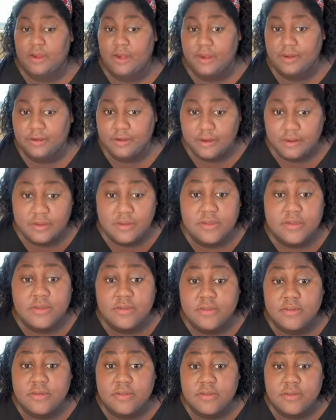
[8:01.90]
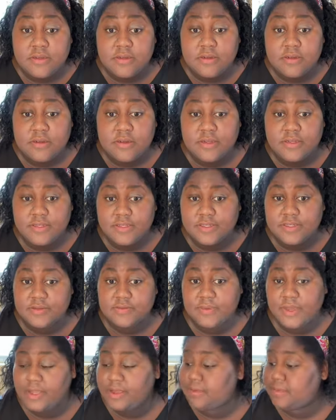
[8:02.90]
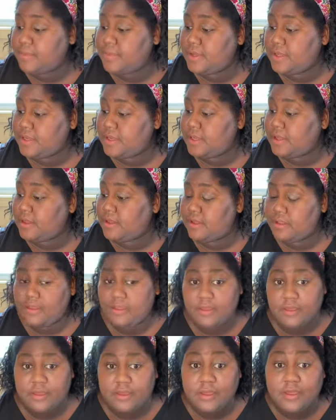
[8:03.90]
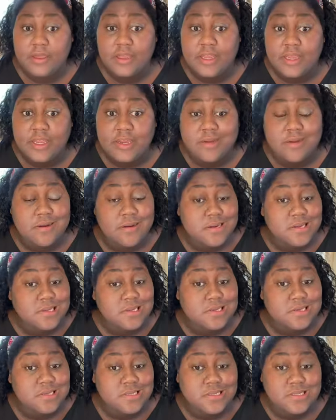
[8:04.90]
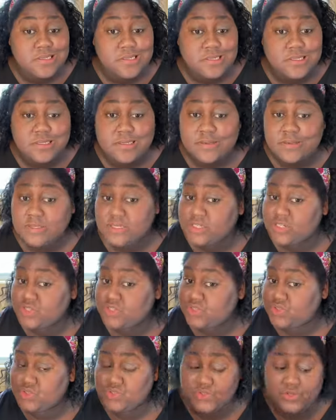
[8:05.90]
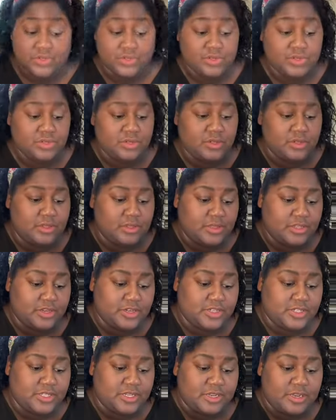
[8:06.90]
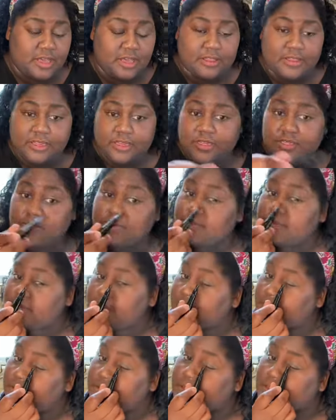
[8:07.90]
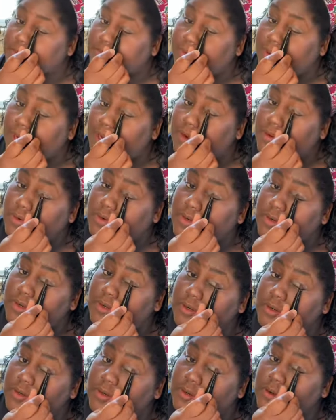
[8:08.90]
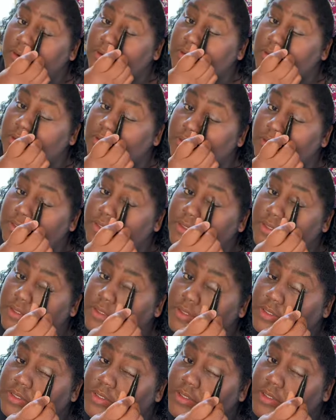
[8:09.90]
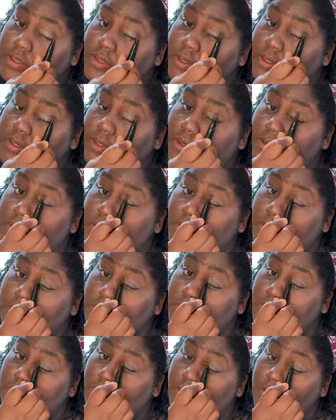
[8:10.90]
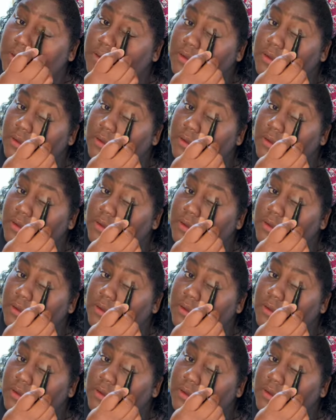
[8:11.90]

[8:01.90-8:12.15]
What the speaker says: right. So my immediate thing here is there's nothing to adhere this powder. So,